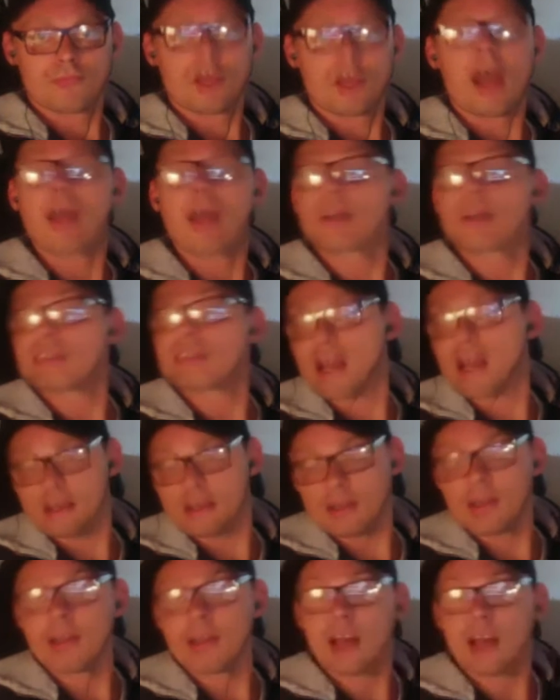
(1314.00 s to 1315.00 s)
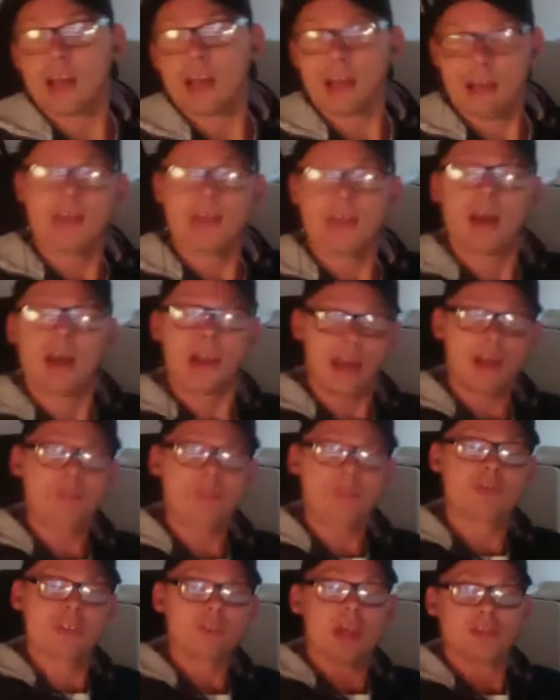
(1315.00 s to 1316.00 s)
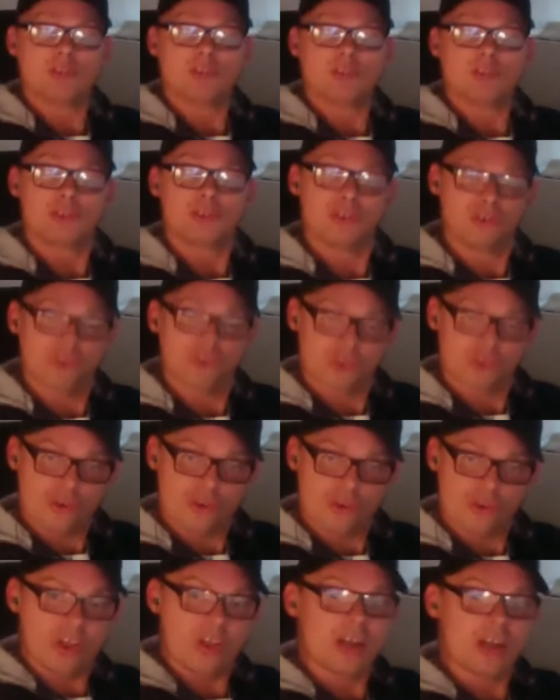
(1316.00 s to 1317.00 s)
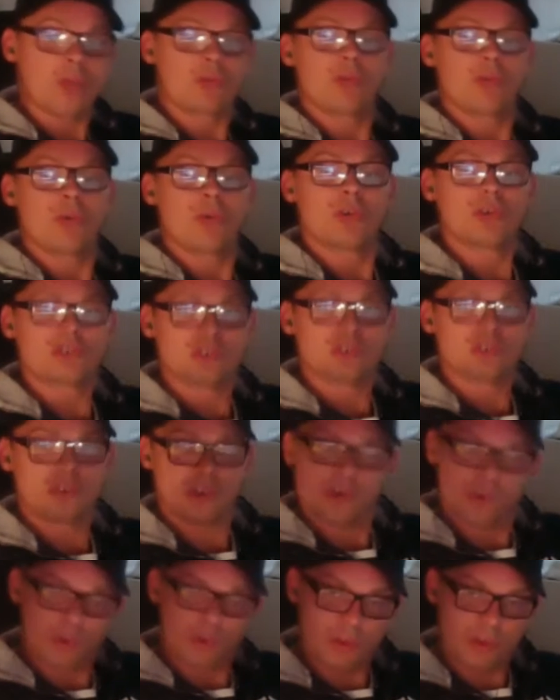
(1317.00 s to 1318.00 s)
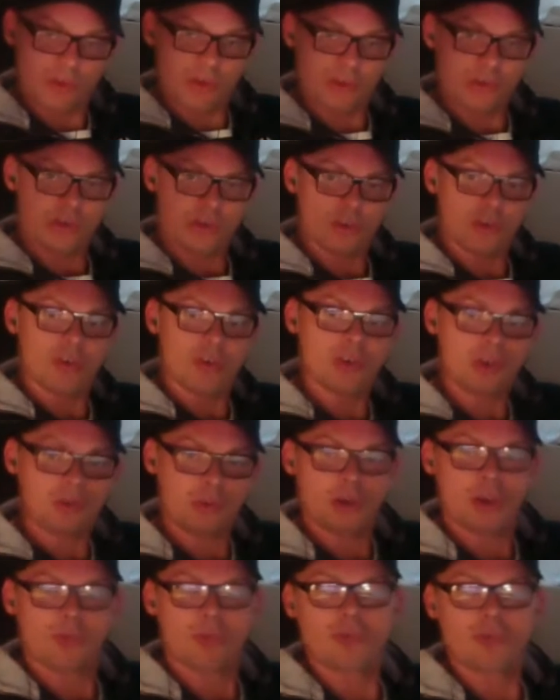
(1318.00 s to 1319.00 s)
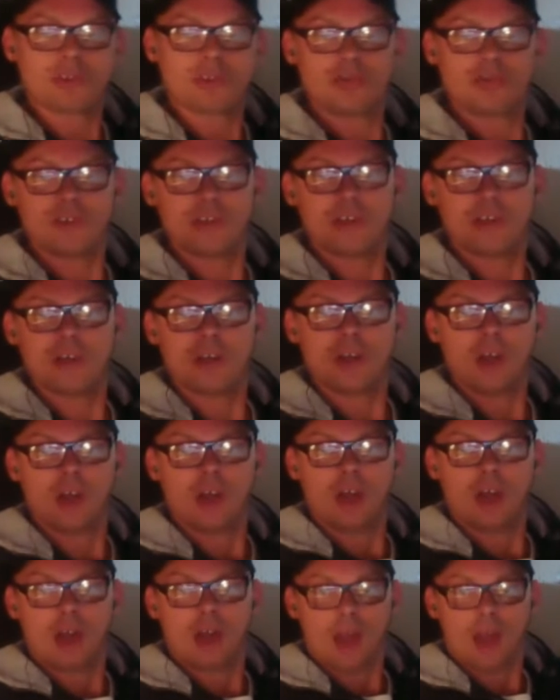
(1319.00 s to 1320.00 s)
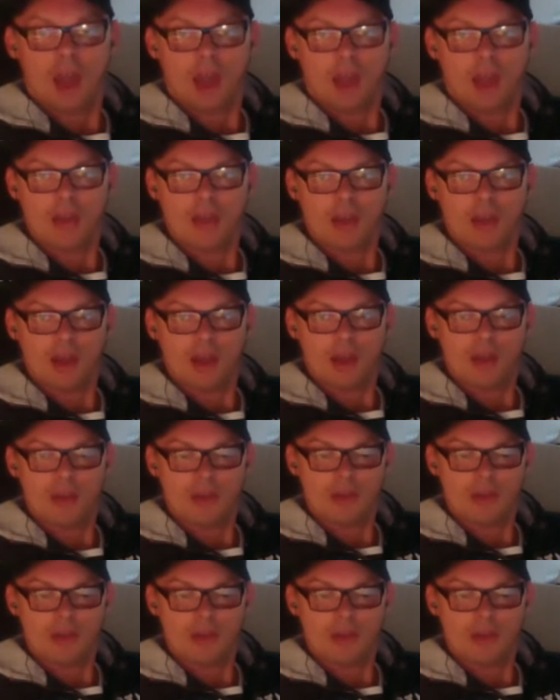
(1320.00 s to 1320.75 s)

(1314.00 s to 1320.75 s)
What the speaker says: Exactly, like a live CV. Yes, your GitHub repository will be a part of your CV, and